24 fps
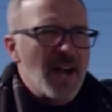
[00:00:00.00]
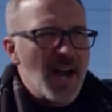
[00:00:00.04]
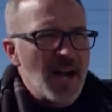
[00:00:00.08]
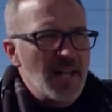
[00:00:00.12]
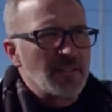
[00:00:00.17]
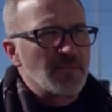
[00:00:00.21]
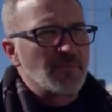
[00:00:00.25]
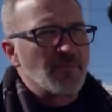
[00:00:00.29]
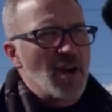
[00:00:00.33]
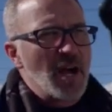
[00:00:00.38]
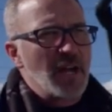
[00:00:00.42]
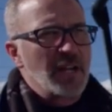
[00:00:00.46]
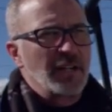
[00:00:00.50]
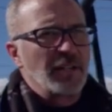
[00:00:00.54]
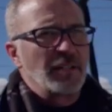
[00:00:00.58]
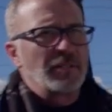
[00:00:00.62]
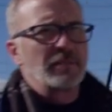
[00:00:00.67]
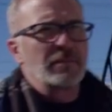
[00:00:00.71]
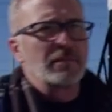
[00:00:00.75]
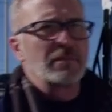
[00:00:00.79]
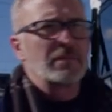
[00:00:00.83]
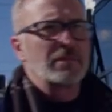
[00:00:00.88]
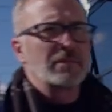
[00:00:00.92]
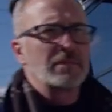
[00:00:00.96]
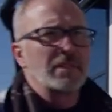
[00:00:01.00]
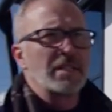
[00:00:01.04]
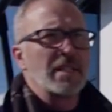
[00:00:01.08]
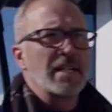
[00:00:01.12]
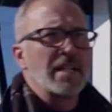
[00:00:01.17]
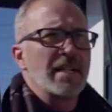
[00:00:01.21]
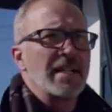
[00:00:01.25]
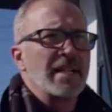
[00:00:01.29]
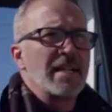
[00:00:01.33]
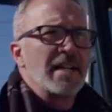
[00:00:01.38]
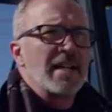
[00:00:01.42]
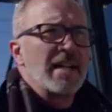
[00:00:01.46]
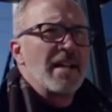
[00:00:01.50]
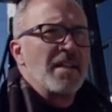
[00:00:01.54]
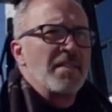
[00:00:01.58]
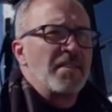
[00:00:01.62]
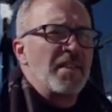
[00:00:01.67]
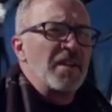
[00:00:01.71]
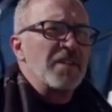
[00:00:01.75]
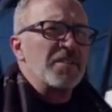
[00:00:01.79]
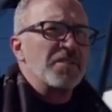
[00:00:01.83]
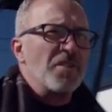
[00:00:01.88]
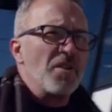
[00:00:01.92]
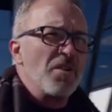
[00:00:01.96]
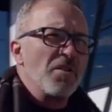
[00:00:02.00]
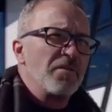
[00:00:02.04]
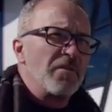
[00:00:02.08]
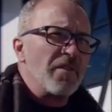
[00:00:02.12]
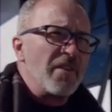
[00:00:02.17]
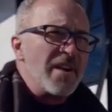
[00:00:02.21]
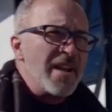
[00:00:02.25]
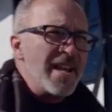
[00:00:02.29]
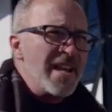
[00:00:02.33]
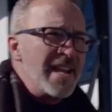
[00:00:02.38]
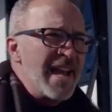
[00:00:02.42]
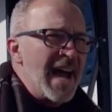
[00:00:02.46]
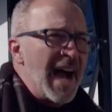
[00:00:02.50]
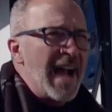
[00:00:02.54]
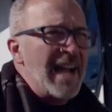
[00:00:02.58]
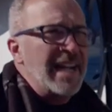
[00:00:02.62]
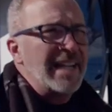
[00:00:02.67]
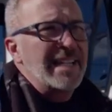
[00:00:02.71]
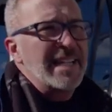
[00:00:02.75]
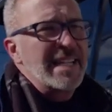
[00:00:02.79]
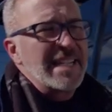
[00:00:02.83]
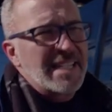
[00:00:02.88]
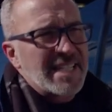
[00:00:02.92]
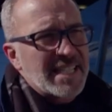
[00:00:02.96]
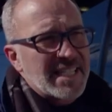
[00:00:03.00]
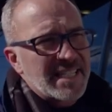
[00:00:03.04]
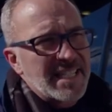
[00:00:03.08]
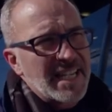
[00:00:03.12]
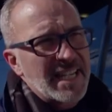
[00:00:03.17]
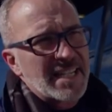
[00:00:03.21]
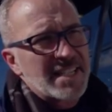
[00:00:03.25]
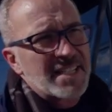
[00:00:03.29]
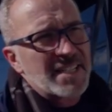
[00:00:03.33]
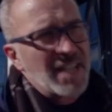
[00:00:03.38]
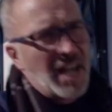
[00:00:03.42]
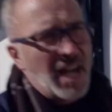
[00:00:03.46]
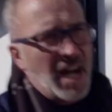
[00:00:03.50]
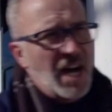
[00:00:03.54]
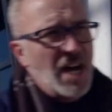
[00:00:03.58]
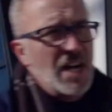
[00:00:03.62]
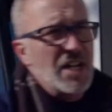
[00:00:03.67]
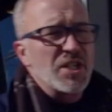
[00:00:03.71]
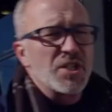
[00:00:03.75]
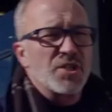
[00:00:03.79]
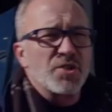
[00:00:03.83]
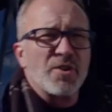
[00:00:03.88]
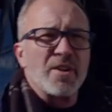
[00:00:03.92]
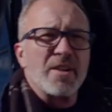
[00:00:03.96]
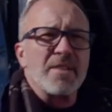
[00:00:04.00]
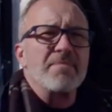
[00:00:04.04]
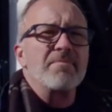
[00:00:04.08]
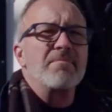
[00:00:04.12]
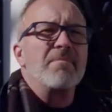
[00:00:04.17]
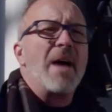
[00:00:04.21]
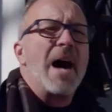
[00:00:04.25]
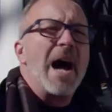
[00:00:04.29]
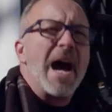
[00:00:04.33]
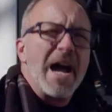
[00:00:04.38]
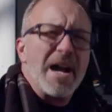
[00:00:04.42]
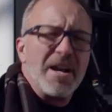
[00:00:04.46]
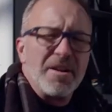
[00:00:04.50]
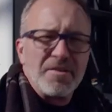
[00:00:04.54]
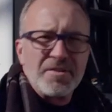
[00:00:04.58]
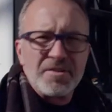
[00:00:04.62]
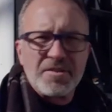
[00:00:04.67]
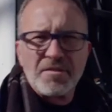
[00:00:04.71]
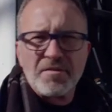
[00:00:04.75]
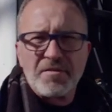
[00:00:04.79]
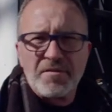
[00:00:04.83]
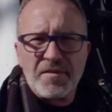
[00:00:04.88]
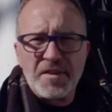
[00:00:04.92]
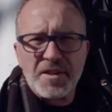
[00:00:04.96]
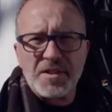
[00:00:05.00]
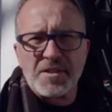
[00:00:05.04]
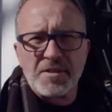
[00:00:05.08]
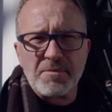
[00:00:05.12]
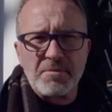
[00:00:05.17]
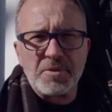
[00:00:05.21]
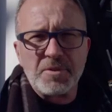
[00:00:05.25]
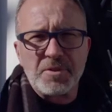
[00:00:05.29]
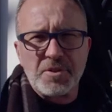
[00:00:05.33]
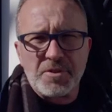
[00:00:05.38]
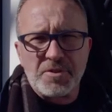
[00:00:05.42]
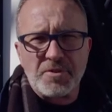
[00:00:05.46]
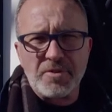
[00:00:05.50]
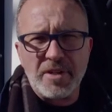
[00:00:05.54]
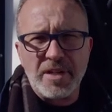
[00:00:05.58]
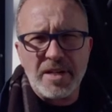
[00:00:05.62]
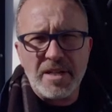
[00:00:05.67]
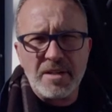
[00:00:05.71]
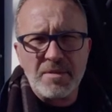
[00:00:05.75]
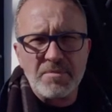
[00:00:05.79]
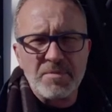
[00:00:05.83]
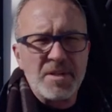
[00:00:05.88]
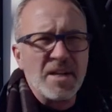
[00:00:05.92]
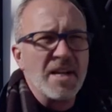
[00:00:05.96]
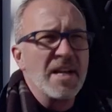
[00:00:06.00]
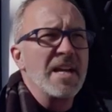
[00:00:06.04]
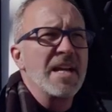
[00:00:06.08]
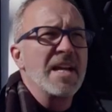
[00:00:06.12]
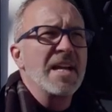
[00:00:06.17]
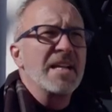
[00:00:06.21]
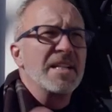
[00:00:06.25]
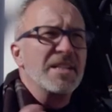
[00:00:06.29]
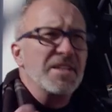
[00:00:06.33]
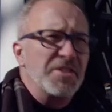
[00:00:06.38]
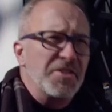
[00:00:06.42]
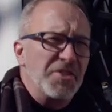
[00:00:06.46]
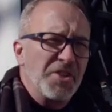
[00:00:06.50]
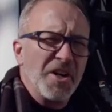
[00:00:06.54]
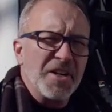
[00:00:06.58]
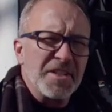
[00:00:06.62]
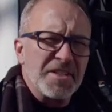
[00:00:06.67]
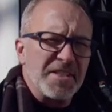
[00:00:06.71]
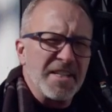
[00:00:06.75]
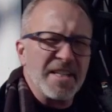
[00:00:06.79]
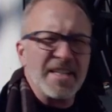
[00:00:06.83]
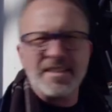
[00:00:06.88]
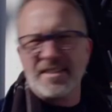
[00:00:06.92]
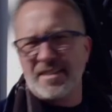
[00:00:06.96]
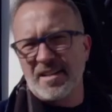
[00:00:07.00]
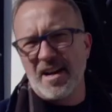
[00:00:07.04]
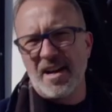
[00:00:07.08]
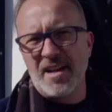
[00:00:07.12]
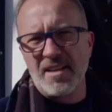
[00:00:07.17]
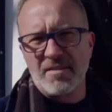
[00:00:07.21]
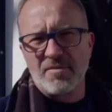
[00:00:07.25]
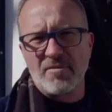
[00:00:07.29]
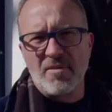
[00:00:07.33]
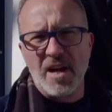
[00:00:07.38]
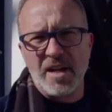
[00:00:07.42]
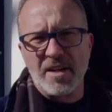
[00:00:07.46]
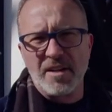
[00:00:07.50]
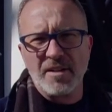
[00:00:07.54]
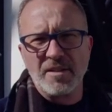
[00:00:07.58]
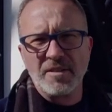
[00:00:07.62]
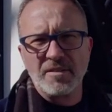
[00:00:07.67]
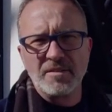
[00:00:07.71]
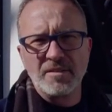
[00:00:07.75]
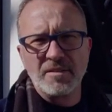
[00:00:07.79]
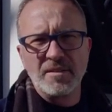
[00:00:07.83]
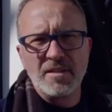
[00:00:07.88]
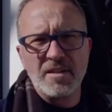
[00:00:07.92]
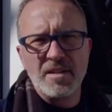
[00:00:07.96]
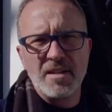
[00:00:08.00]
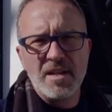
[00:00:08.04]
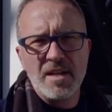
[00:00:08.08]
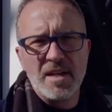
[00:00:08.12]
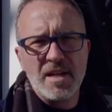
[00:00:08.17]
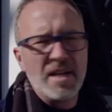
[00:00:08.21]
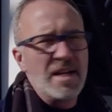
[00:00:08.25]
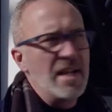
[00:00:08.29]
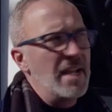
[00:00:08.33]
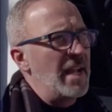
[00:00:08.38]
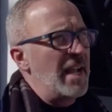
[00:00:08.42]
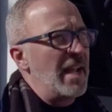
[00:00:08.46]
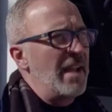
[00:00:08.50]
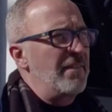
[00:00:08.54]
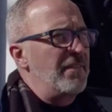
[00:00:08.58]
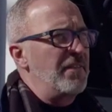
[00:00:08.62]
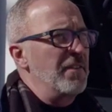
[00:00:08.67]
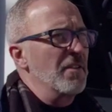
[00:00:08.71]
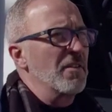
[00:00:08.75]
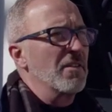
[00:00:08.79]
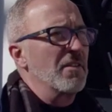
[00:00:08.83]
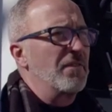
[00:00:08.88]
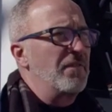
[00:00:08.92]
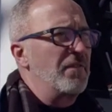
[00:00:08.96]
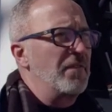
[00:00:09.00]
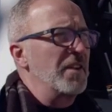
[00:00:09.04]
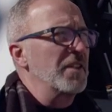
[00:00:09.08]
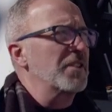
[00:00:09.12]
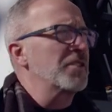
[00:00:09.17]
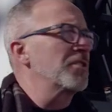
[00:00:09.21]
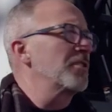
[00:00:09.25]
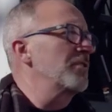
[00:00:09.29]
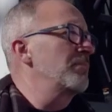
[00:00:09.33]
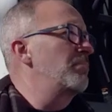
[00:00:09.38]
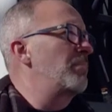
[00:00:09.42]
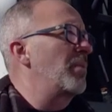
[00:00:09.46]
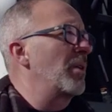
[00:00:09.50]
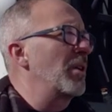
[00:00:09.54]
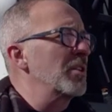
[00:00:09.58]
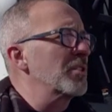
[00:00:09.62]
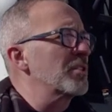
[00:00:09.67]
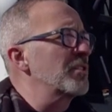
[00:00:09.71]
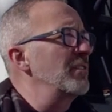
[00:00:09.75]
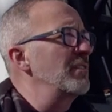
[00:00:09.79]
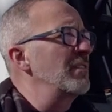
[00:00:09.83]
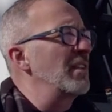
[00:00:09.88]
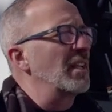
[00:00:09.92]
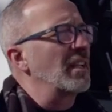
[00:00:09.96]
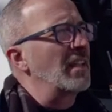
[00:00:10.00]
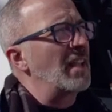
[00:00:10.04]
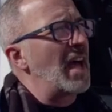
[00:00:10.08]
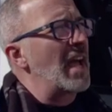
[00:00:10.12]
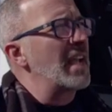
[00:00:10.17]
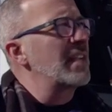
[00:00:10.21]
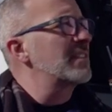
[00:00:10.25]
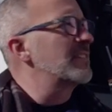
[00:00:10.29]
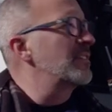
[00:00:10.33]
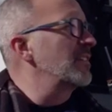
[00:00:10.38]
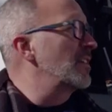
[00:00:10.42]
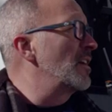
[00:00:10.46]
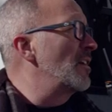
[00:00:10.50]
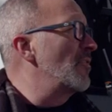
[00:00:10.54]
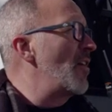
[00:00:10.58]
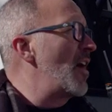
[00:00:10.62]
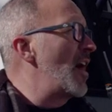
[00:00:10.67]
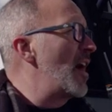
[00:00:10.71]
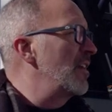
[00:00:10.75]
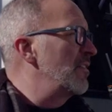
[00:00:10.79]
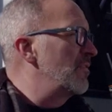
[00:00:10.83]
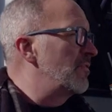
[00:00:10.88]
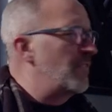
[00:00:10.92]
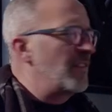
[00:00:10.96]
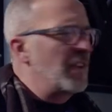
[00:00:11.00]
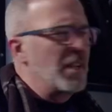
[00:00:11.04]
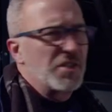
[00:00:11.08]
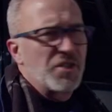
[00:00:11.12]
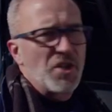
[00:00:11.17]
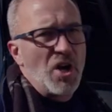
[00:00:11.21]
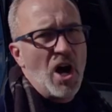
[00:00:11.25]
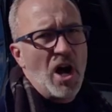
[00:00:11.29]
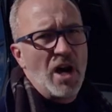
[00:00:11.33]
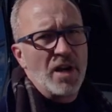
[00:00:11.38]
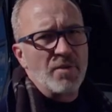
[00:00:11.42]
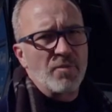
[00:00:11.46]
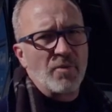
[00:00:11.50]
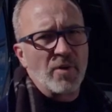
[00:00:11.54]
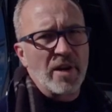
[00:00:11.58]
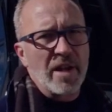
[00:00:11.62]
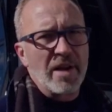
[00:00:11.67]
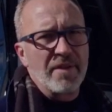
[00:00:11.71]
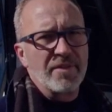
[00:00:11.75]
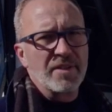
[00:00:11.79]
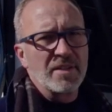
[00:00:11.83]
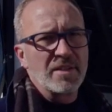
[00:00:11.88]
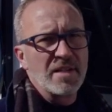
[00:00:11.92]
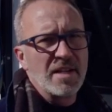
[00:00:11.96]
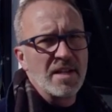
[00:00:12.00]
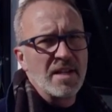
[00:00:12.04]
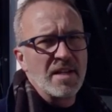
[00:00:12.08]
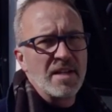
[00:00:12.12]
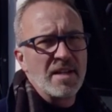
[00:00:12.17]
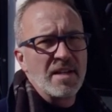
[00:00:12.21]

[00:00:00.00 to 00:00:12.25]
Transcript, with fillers: Colorado, there's over 9,600 miles of fishable streams just in Colorado. If you're a fisher person that likes to go out, fish, hunt, whatever,